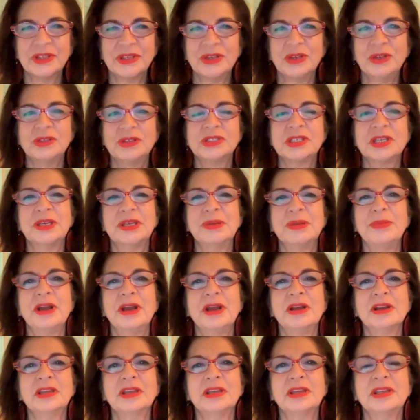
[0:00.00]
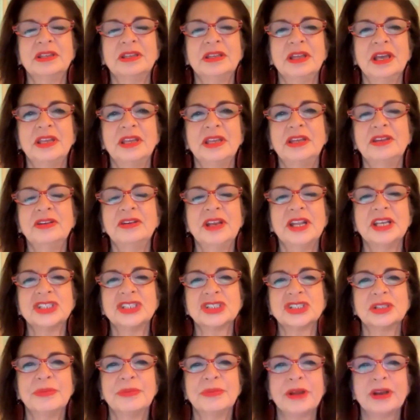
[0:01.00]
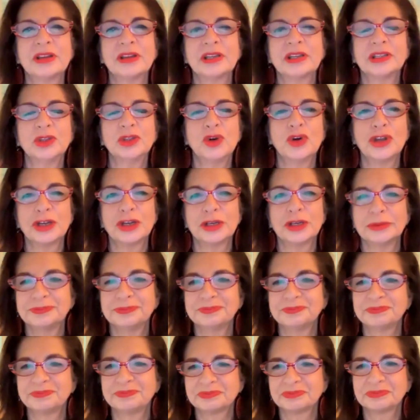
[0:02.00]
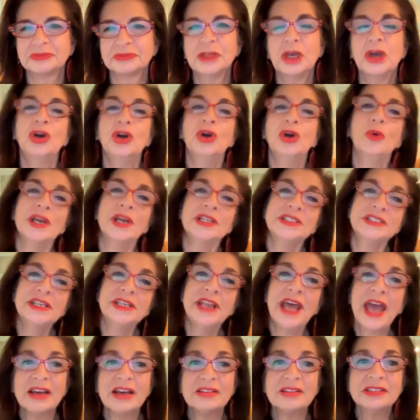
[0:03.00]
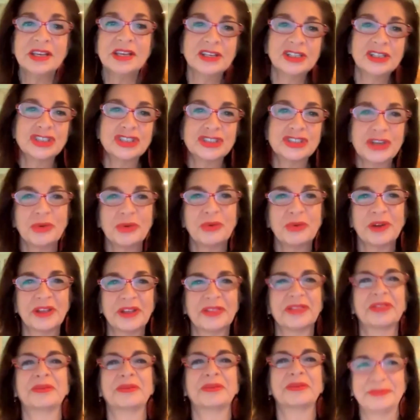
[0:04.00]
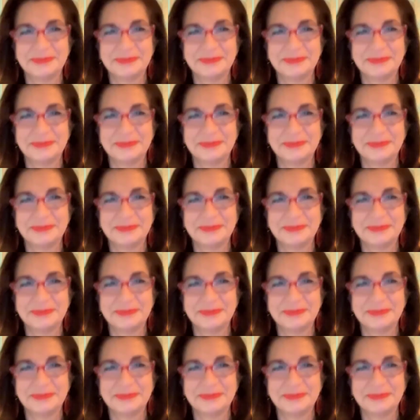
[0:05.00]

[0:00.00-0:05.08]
who's an American, an international American lawyer, who I did a House Hunter show with.